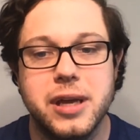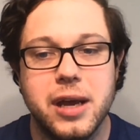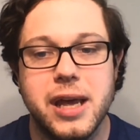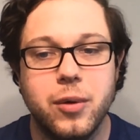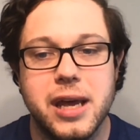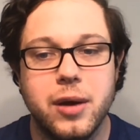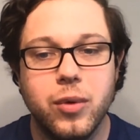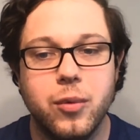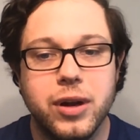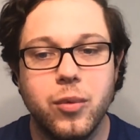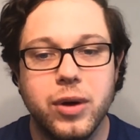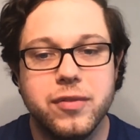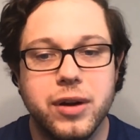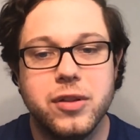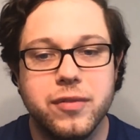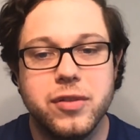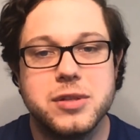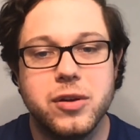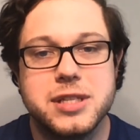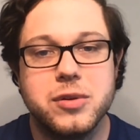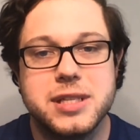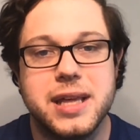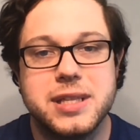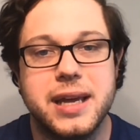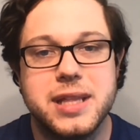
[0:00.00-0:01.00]
And one of
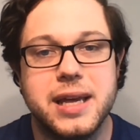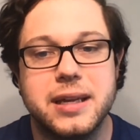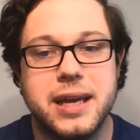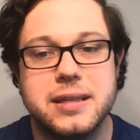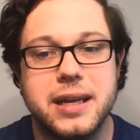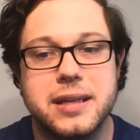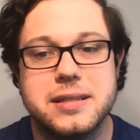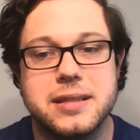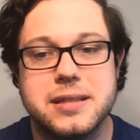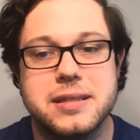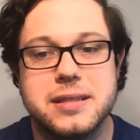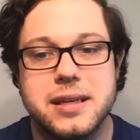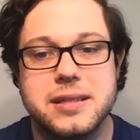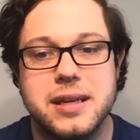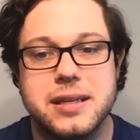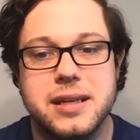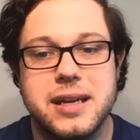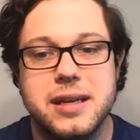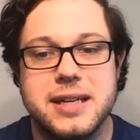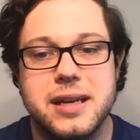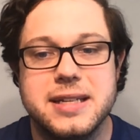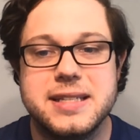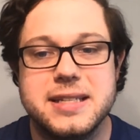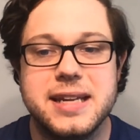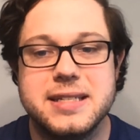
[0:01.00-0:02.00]
those things
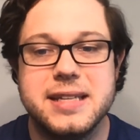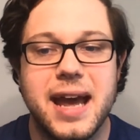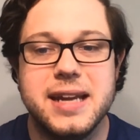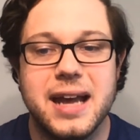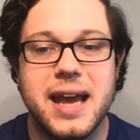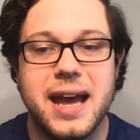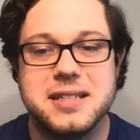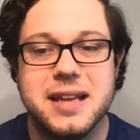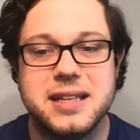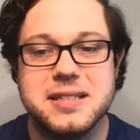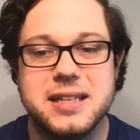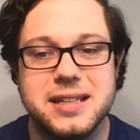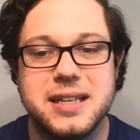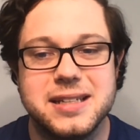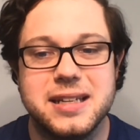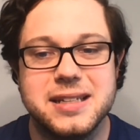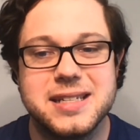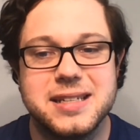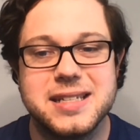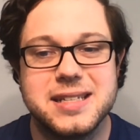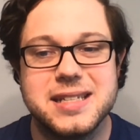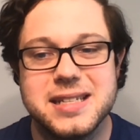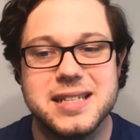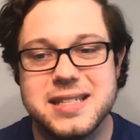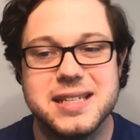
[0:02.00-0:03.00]
is that it has a
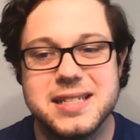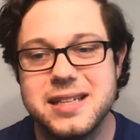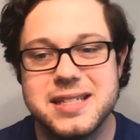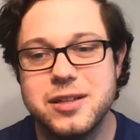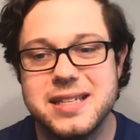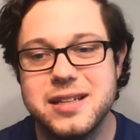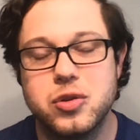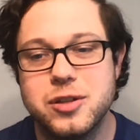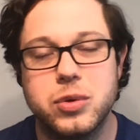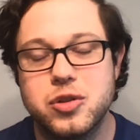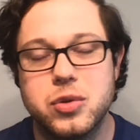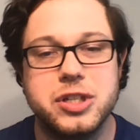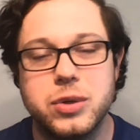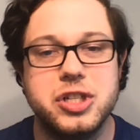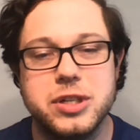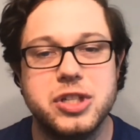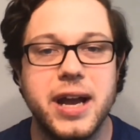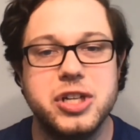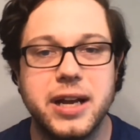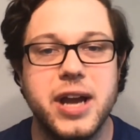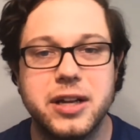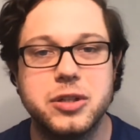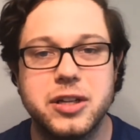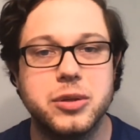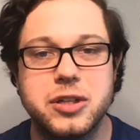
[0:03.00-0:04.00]
consistent
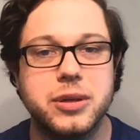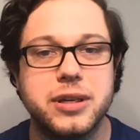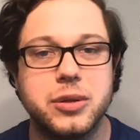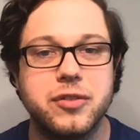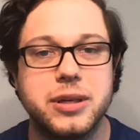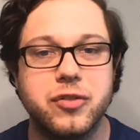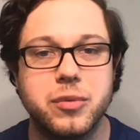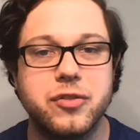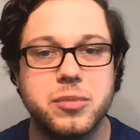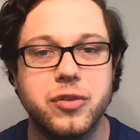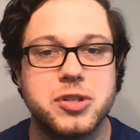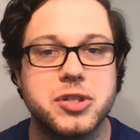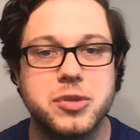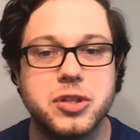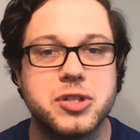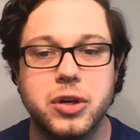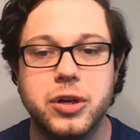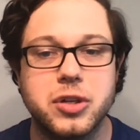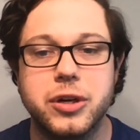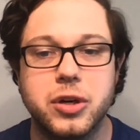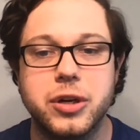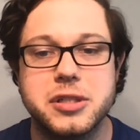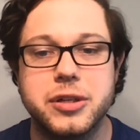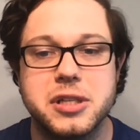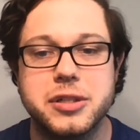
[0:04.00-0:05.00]
trajectory from
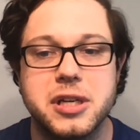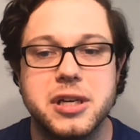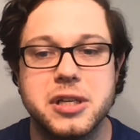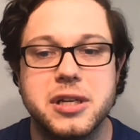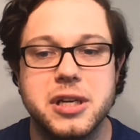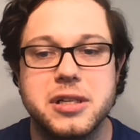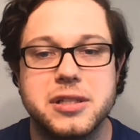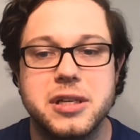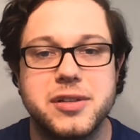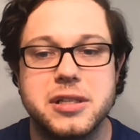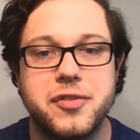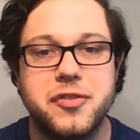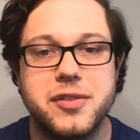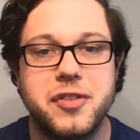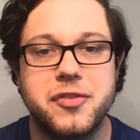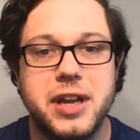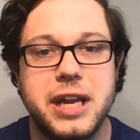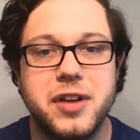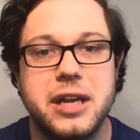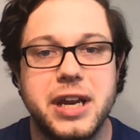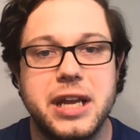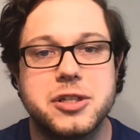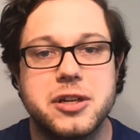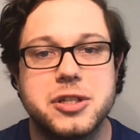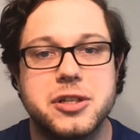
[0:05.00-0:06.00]
start to
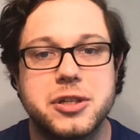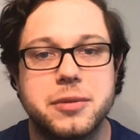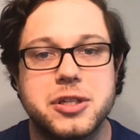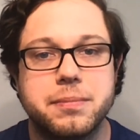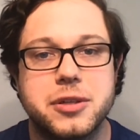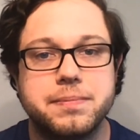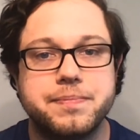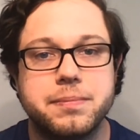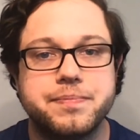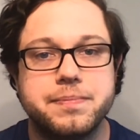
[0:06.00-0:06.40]
finish.